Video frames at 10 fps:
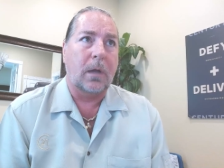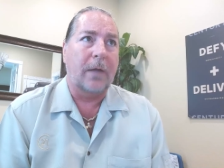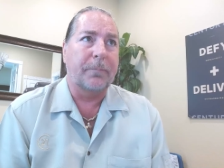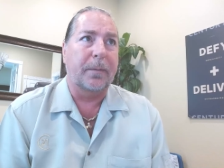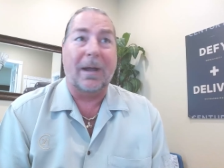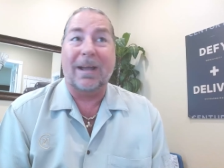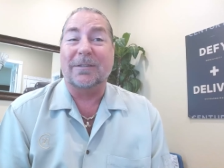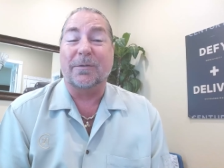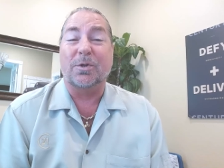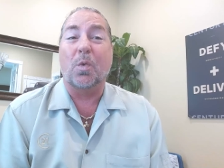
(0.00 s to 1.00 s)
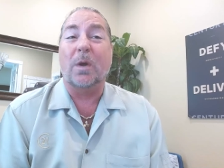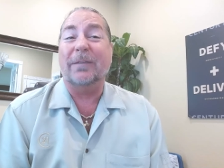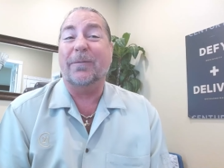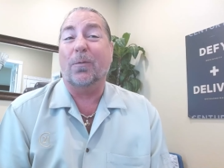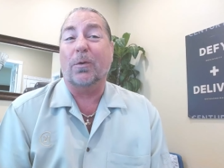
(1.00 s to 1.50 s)
I've been in my house for
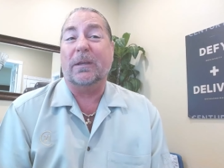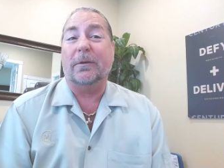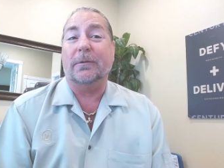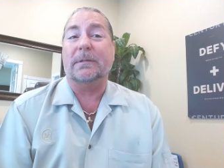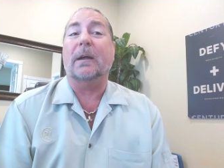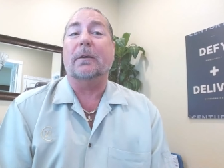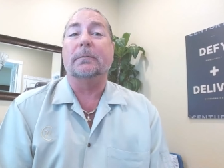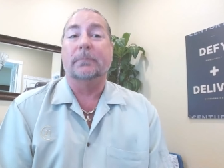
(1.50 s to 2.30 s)
twenty four years now,